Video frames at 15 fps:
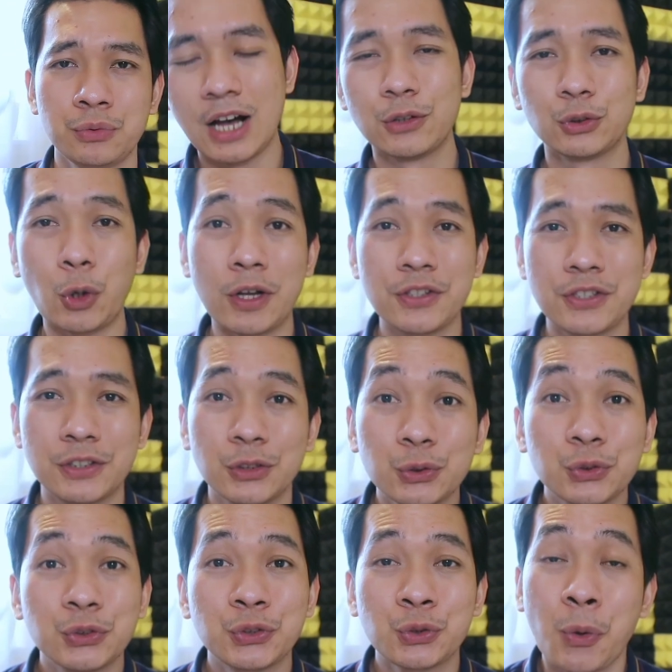how to answer
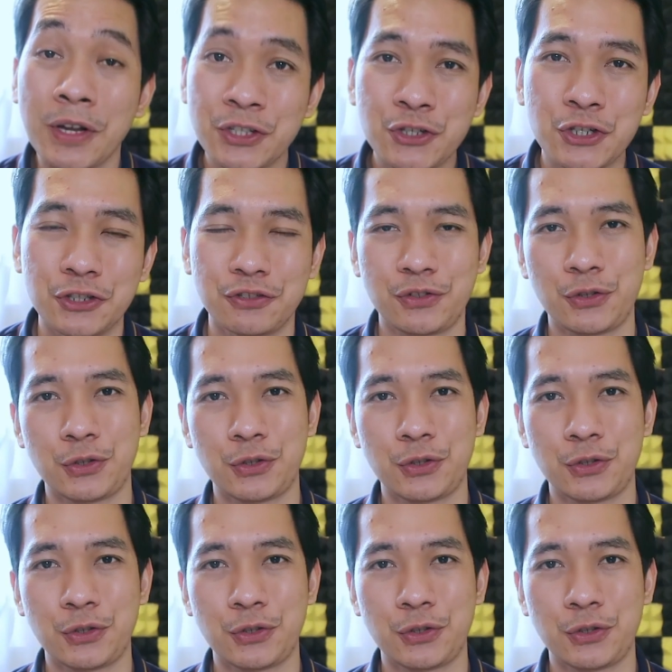those questions.